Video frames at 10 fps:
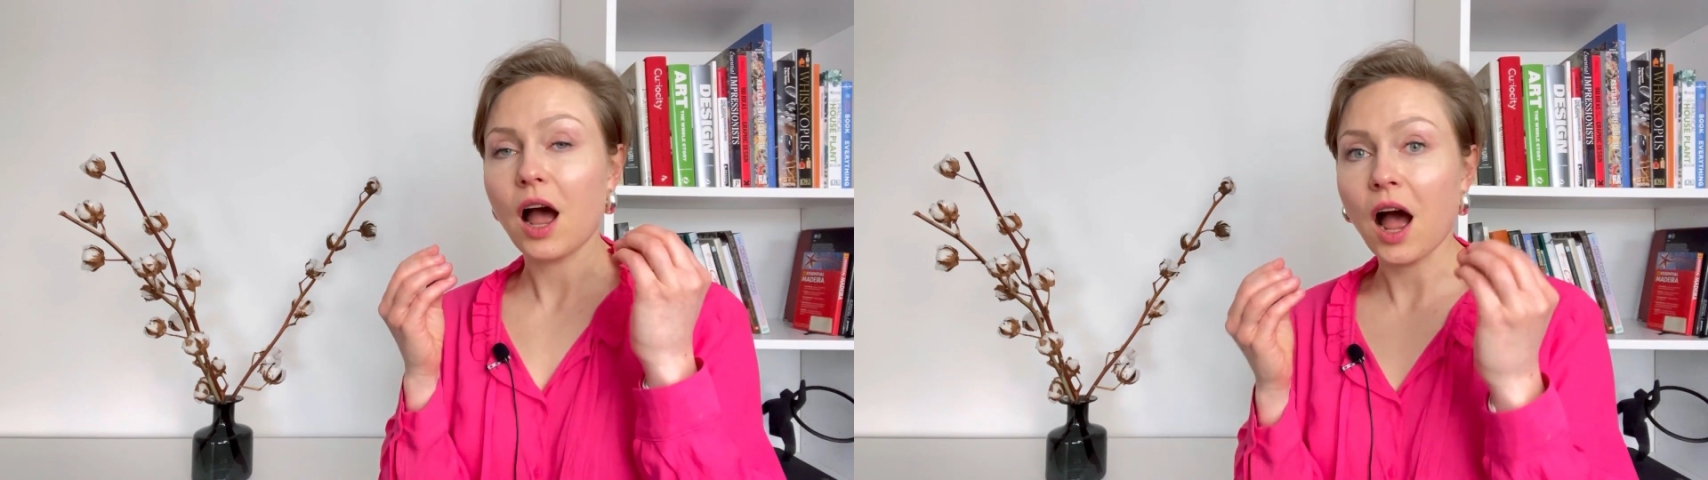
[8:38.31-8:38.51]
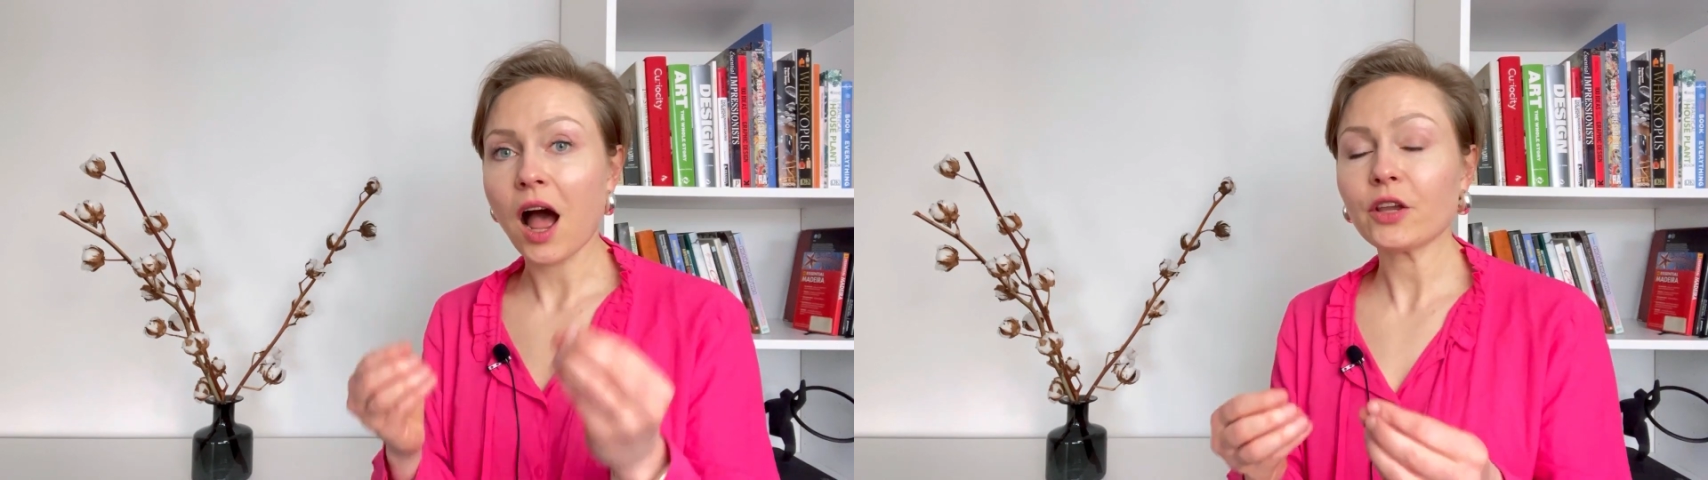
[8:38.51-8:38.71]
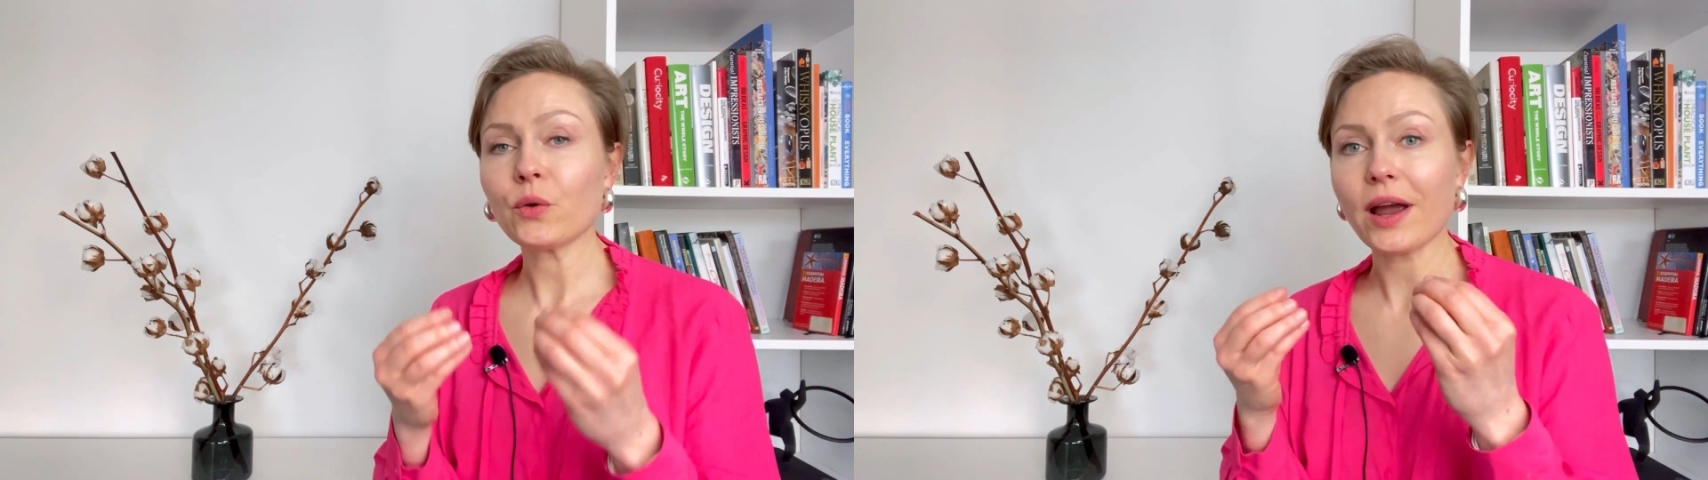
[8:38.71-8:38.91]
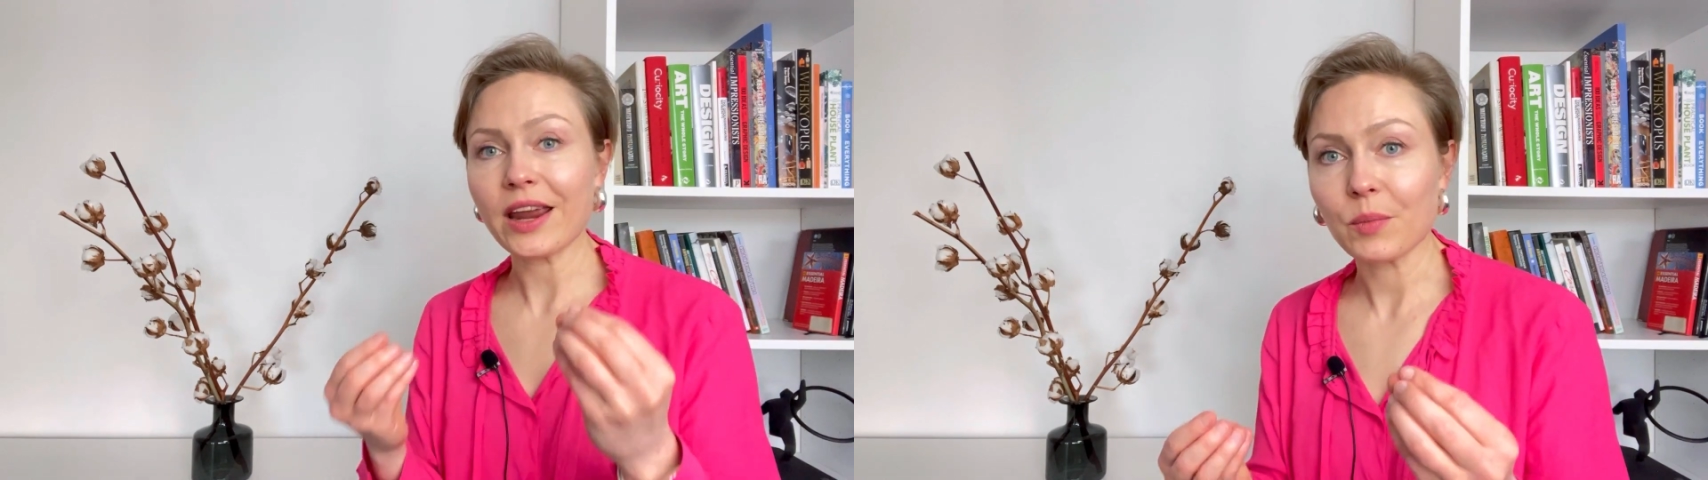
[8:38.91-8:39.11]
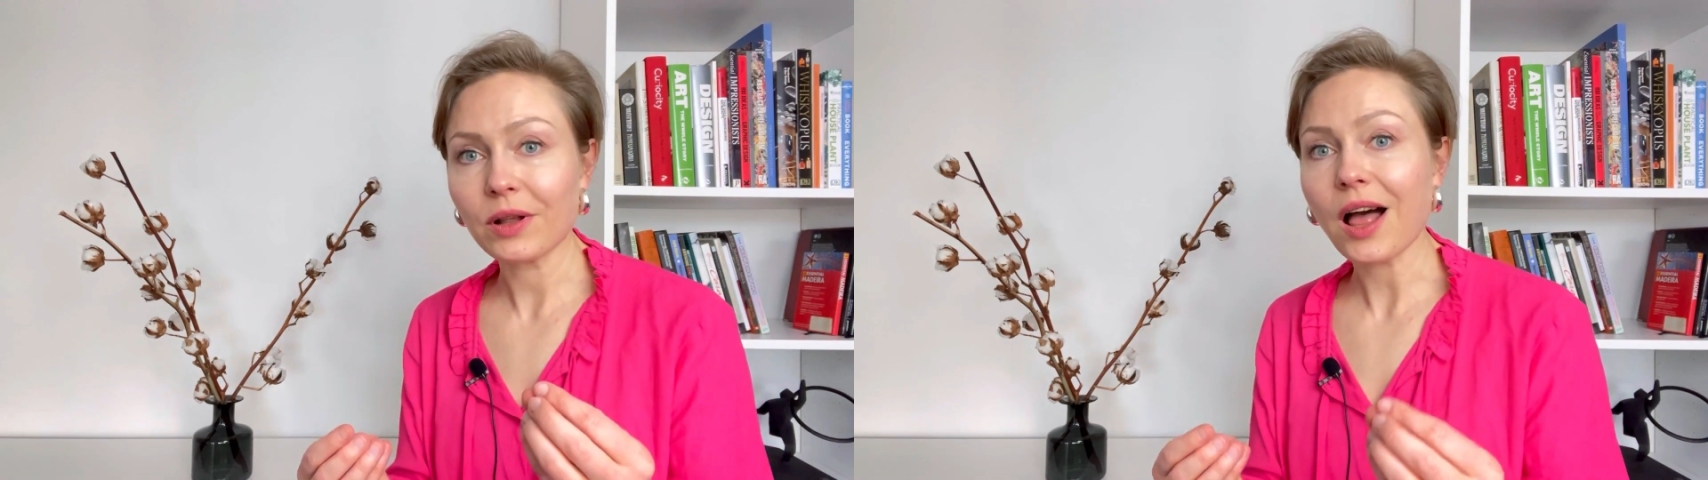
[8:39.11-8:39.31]
Are you
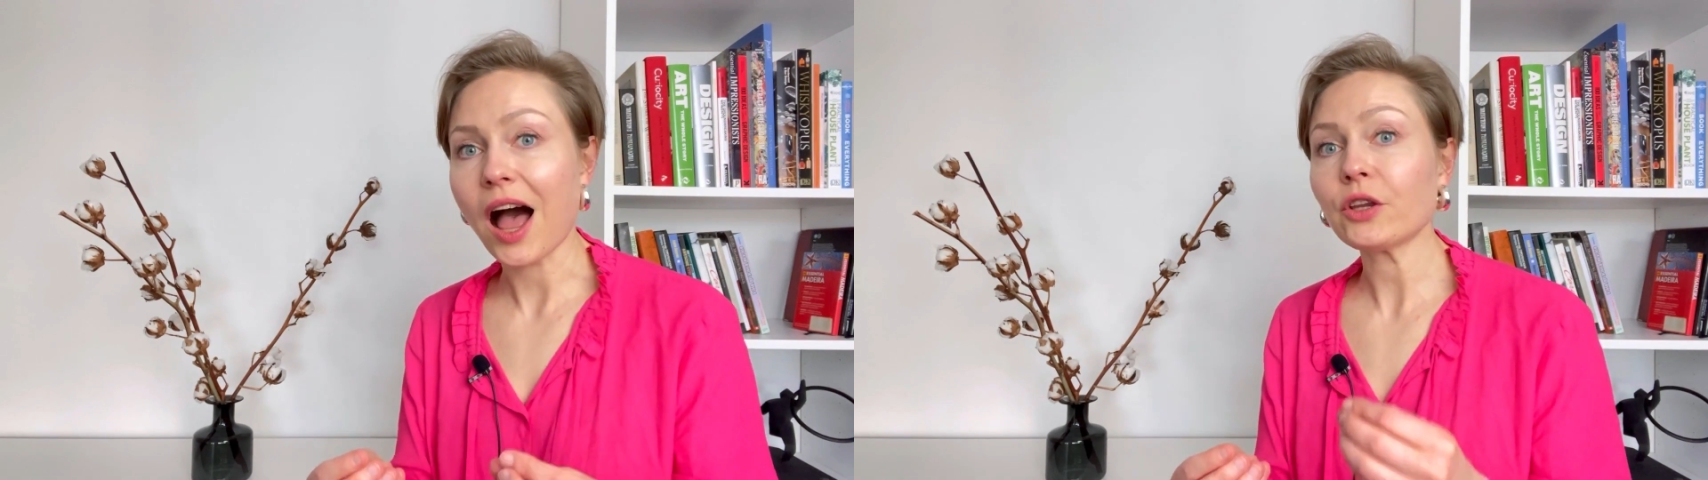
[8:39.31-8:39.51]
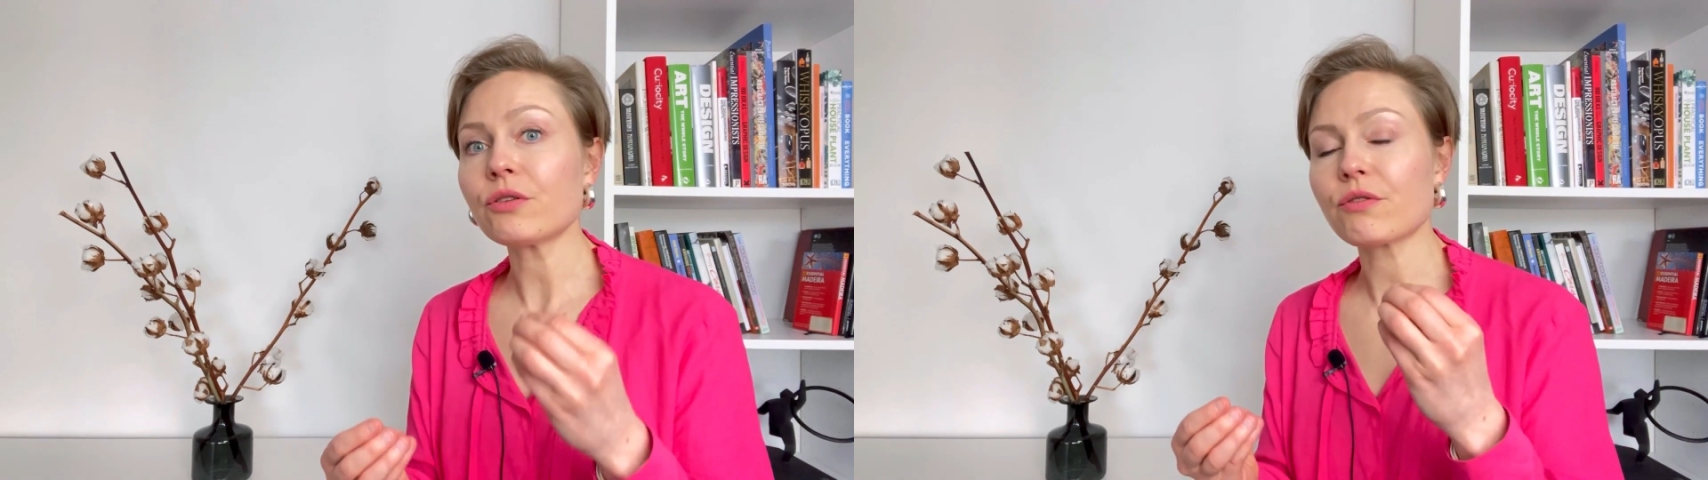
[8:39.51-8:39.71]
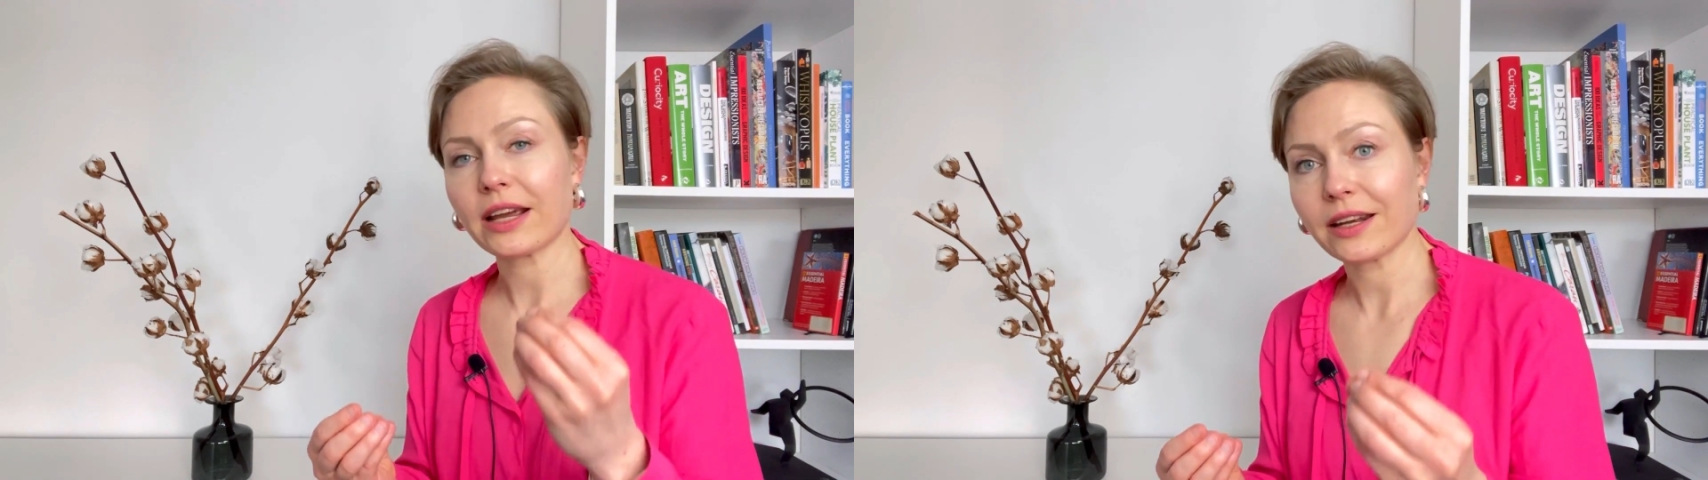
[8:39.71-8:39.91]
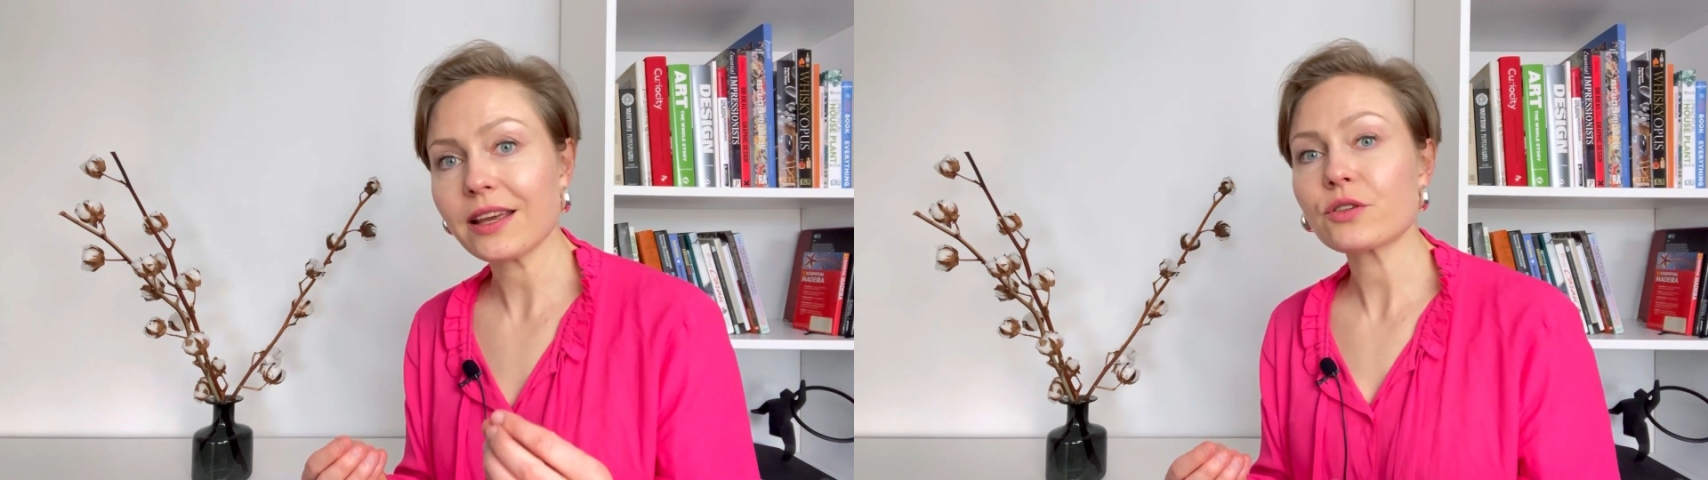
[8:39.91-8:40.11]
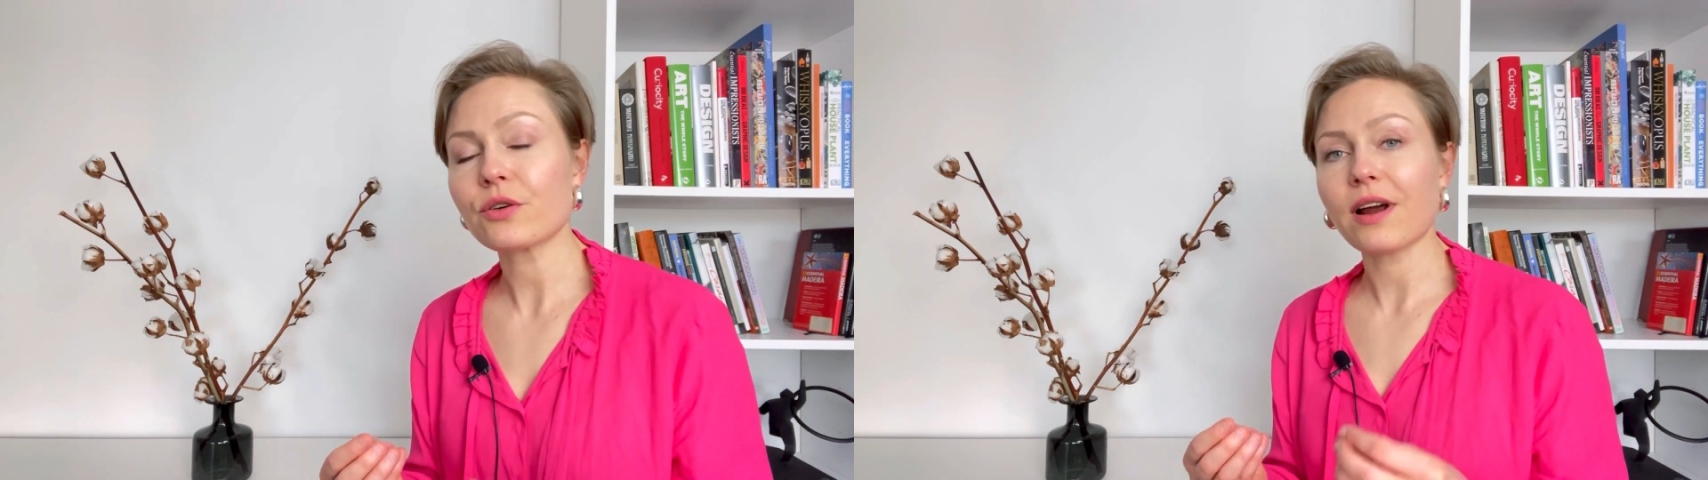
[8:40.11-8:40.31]

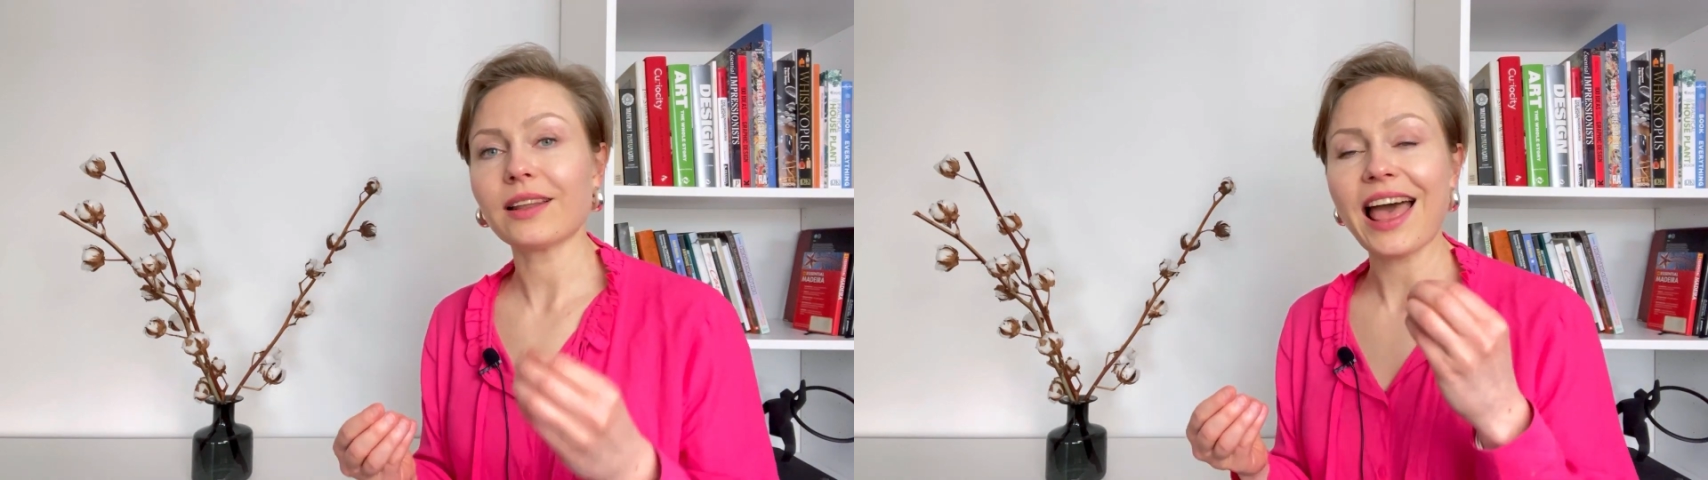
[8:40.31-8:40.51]
ready to run